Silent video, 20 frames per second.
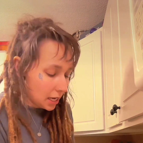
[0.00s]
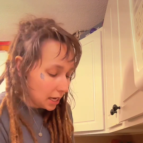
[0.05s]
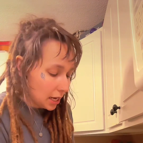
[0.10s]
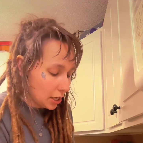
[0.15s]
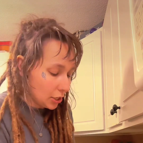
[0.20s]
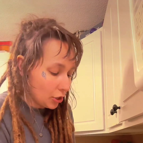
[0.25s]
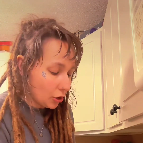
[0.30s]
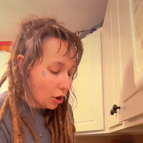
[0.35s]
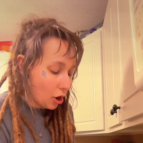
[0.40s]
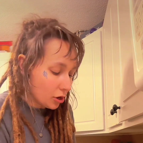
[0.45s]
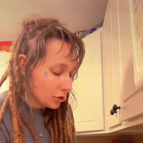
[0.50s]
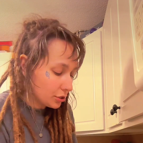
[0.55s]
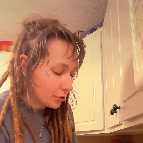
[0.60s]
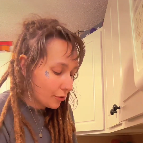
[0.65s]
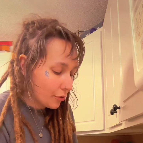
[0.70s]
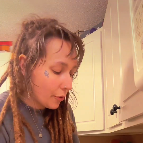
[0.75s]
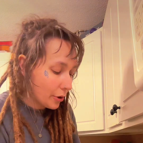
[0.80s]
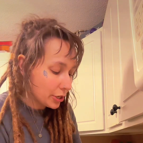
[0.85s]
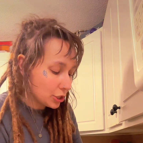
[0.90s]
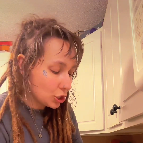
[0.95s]
You're also
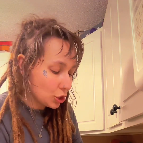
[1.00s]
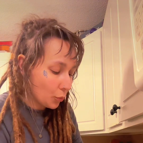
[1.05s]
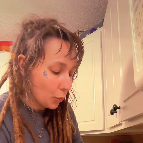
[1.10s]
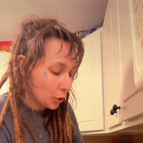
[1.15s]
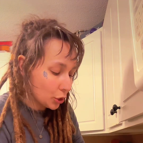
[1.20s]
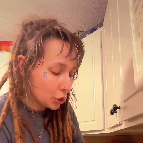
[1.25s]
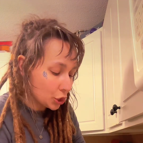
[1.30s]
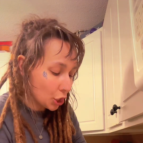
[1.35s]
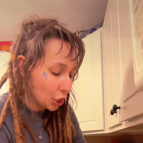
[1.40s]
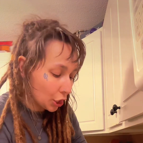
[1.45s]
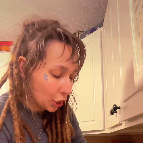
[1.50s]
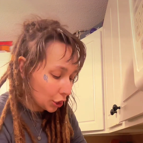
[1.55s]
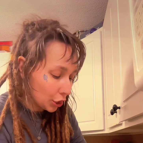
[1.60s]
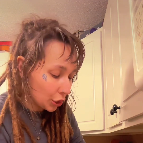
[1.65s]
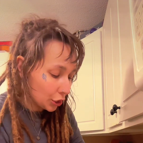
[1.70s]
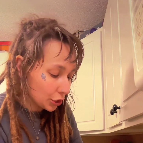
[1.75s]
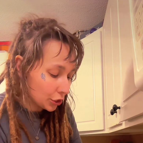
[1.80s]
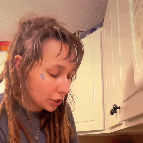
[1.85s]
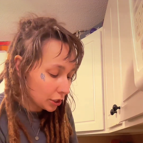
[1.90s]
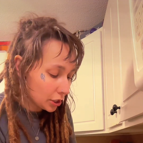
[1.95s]
going to
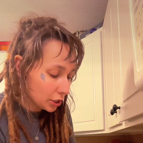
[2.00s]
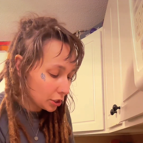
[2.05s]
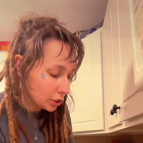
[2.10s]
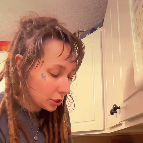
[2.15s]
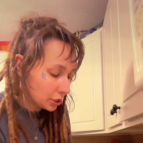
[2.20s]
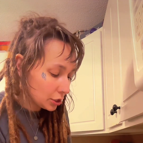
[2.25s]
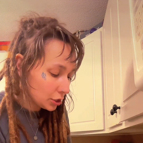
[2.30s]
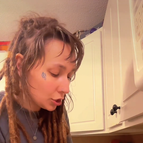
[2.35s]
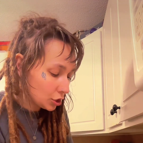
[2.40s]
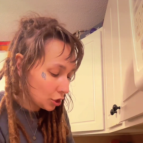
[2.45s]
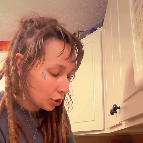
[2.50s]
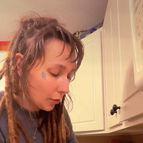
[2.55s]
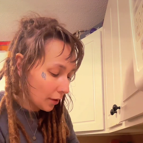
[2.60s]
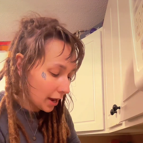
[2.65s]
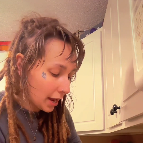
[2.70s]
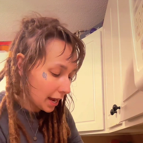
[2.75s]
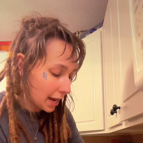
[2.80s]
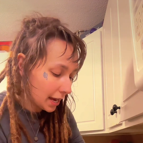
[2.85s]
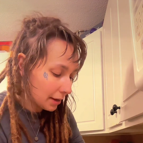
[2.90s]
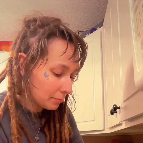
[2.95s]
return to
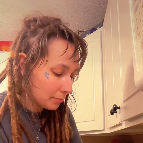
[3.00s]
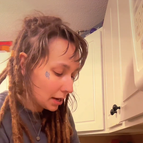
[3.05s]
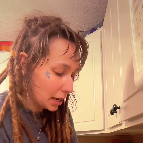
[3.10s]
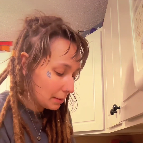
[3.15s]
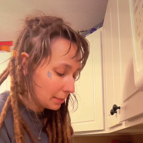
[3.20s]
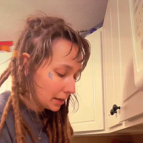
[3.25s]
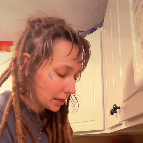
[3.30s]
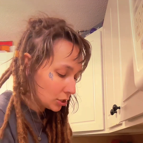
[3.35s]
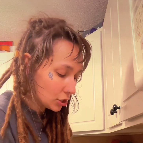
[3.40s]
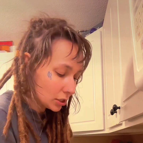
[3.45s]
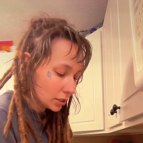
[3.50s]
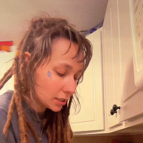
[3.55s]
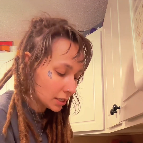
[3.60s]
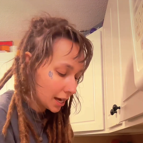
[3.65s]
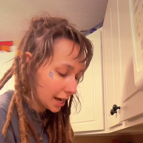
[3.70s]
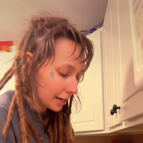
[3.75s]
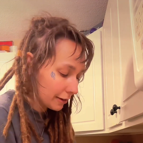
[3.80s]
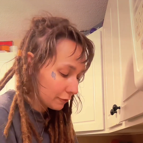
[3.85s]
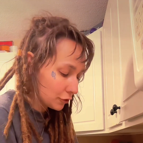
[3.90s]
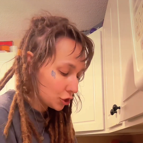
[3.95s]
it and maybe just
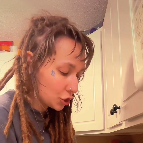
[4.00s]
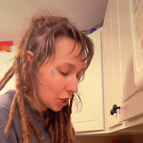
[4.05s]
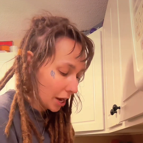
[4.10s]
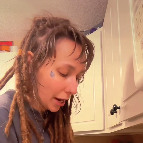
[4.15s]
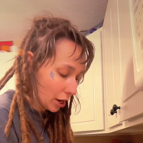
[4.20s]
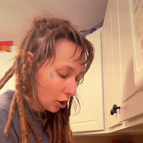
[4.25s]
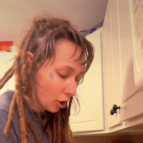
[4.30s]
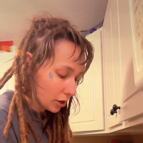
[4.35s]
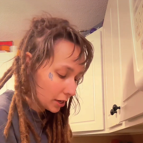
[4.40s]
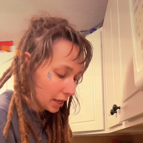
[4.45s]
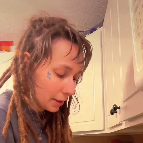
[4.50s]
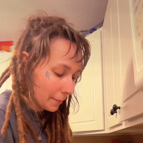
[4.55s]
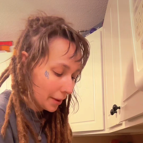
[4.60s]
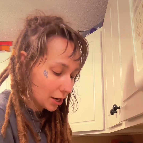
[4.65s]
kind of check on it.